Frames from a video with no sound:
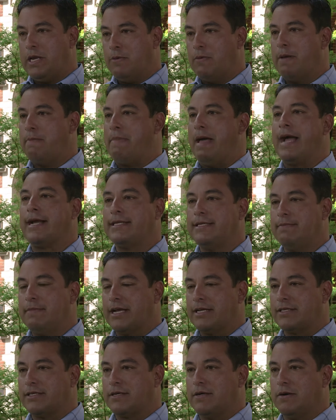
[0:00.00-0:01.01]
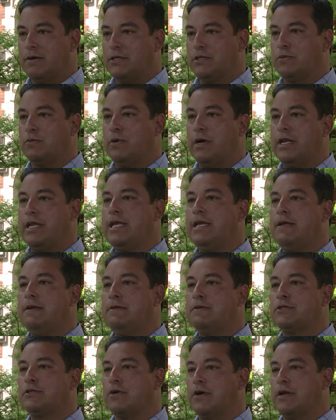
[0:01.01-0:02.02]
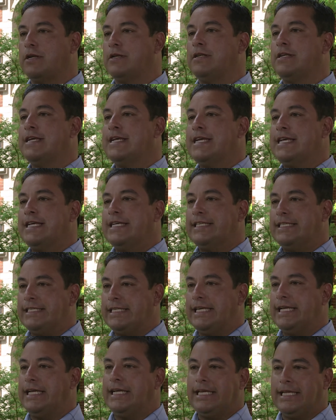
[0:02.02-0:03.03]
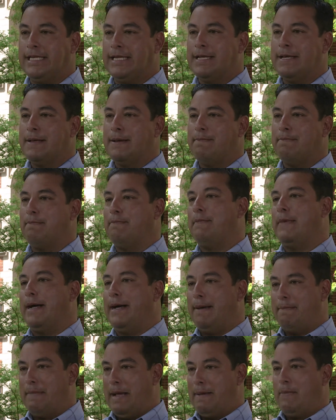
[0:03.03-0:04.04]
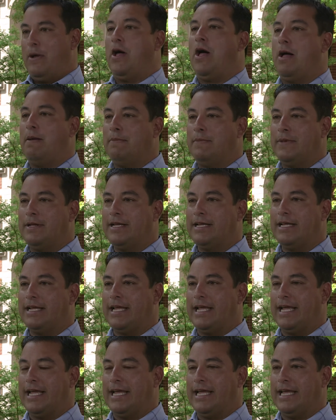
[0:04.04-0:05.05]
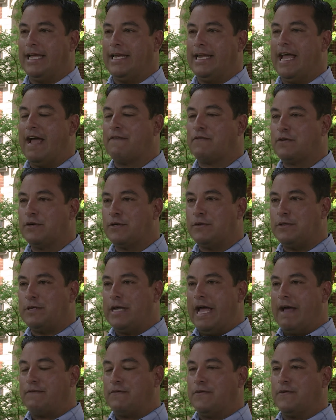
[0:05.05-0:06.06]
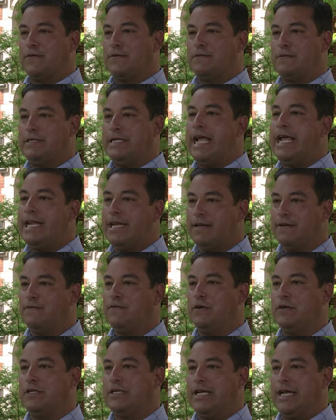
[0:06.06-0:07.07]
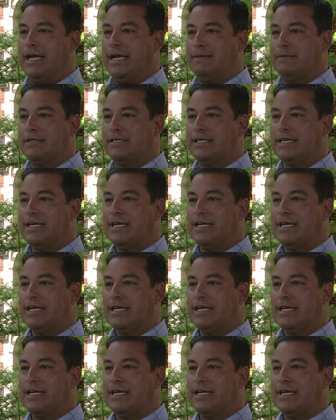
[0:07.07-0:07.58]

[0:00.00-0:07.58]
he went back to Mexico is when he started seeing my mom. And after dating a few times,